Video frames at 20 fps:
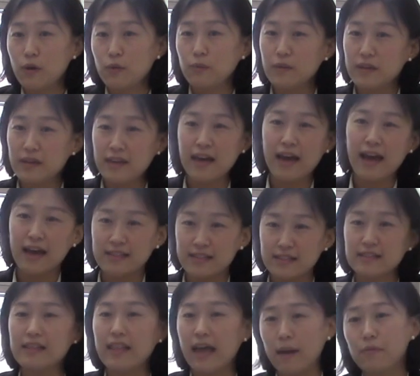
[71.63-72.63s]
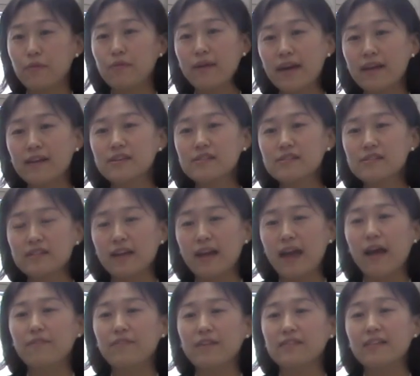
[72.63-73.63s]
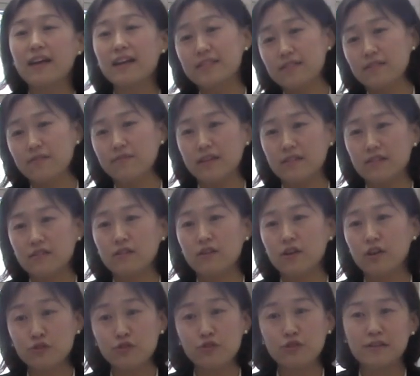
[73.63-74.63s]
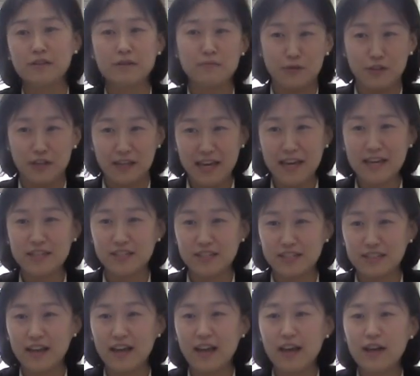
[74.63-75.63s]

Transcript: we as collaborators are having lots of intercultural communication.